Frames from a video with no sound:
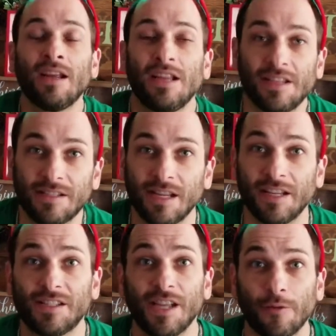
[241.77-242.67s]

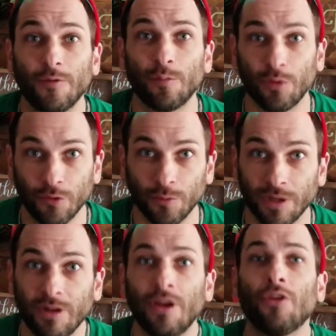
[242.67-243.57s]
is self-improvement.
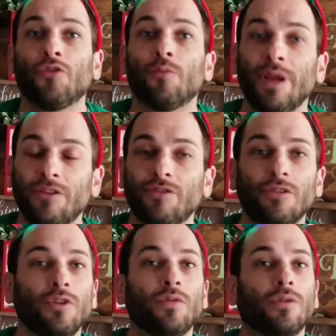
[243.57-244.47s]
So make sure
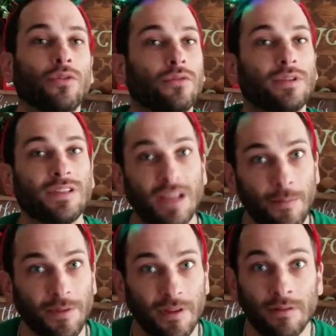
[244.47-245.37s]
you are doing
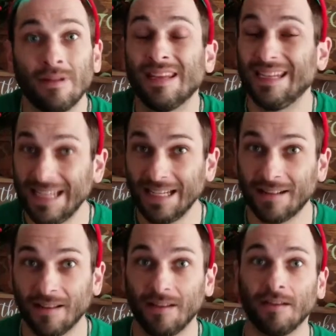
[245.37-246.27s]
something,
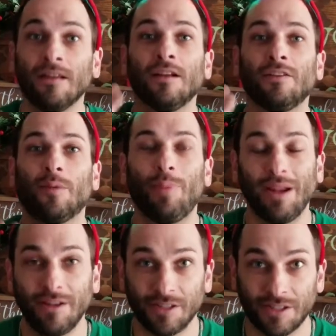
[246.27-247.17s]
anything, to
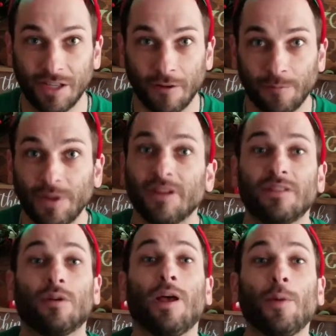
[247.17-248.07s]
better yourself, because
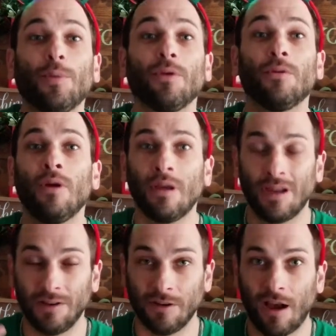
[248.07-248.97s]
it'll help you
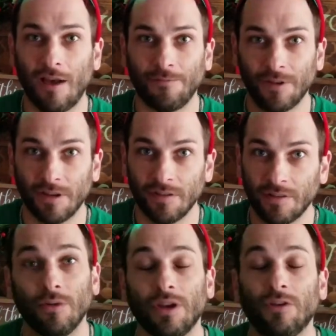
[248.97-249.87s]
in your confidence,
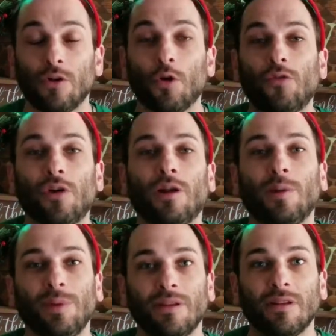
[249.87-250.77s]
in your overall
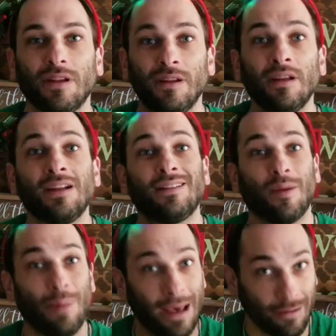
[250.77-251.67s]
ability to
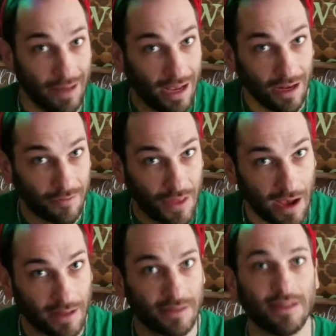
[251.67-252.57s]
battle negative
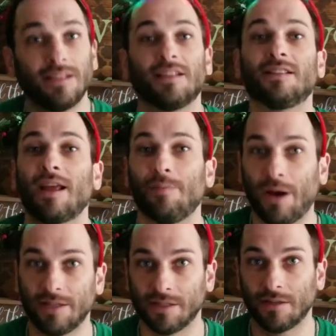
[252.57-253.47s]
thoughts and to stay
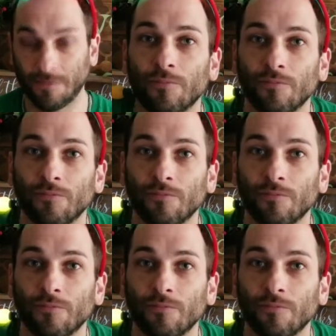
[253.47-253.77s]
positive.